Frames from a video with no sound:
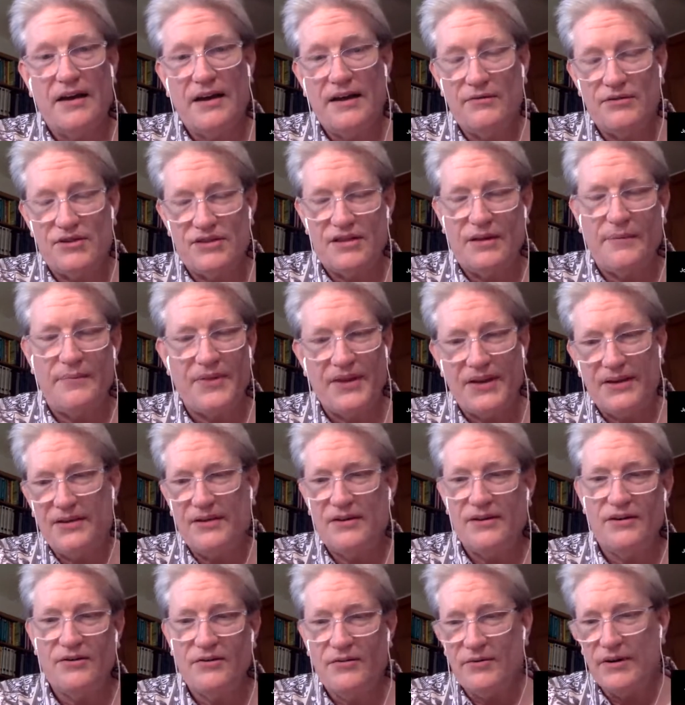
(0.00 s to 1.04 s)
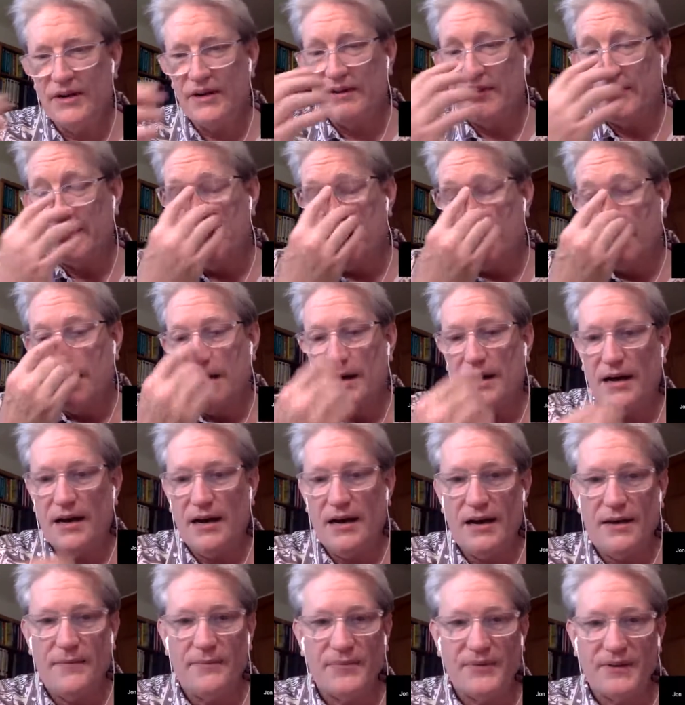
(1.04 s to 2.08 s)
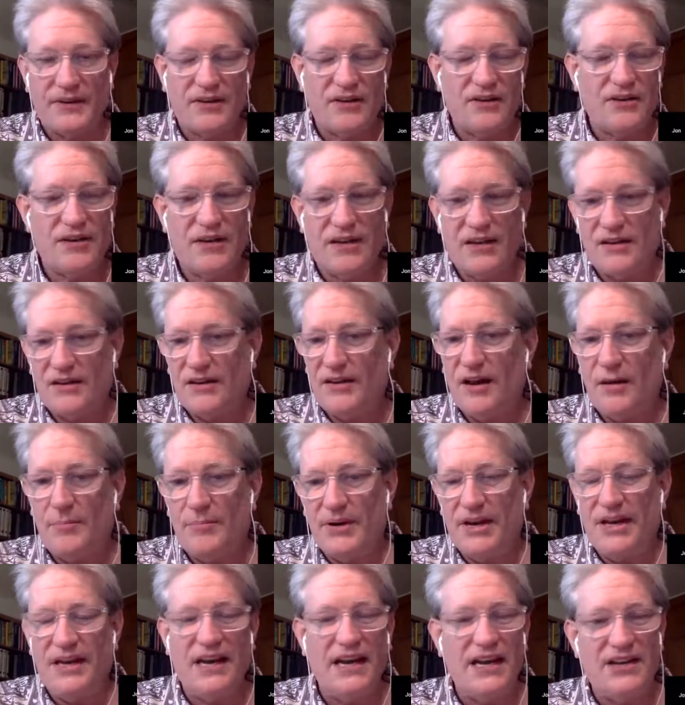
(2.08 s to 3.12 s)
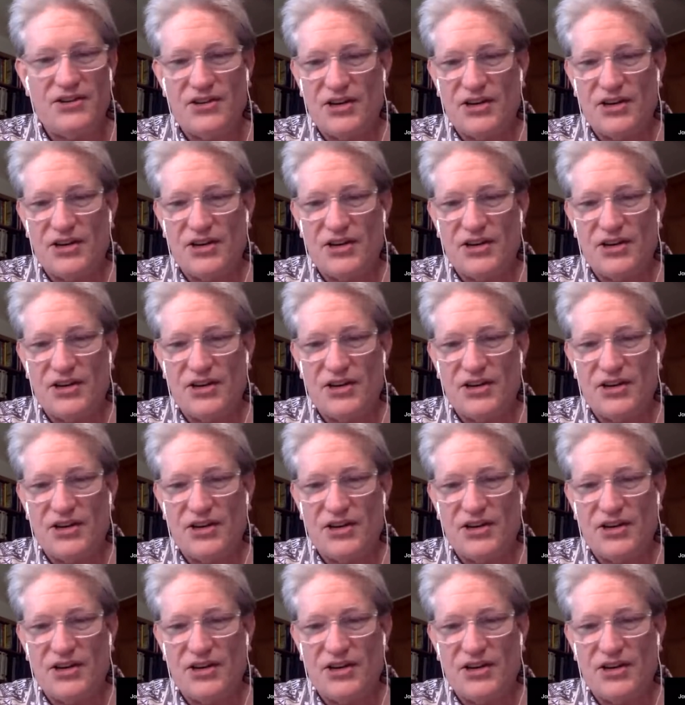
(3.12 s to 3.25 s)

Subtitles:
It was something to do with company